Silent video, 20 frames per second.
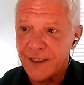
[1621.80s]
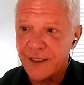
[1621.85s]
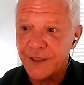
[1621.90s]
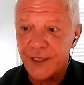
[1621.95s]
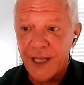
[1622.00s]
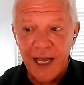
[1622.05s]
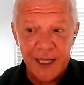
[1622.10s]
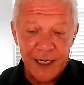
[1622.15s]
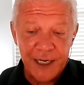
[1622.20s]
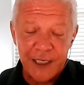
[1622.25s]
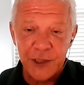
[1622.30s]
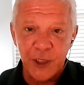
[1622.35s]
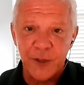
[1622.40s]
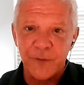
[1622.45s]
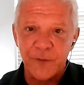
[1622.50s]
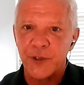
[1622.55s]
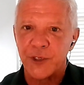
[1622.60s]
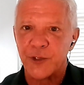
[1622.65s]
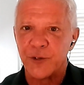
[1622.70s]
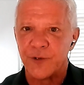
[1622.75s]
yeah, and I
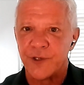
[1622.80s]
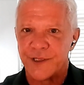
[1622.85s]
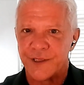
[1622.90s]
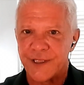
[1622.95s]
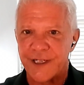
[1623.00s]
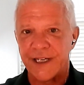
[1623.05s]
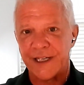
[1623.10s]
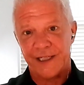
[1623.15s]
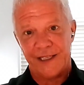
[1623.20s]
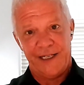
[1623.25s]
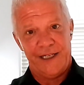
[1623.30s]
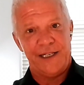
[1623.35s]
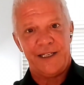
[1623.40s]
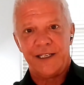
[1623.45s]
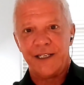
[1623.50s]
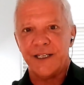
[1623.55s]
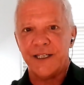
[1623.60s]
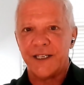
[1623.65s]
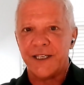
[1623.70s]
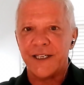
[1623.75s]
love what you were just saying.
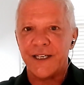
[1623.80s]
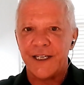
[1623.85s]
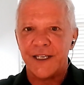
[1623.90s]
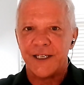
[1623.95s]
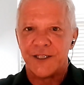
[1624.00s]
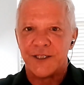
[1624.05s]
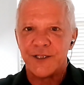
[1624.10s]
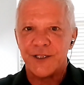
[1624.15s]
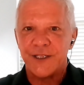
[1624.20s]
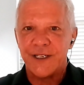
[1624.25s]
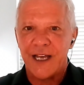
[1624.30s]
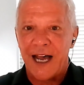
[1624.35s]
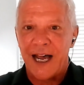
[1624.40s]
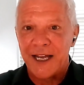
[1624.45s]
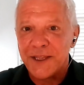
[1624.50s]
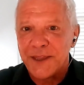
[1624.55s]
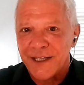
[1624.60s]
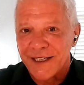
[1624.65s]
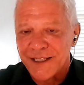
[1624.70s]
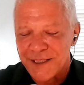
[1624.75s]
It's
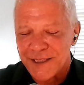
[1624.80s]
I think it's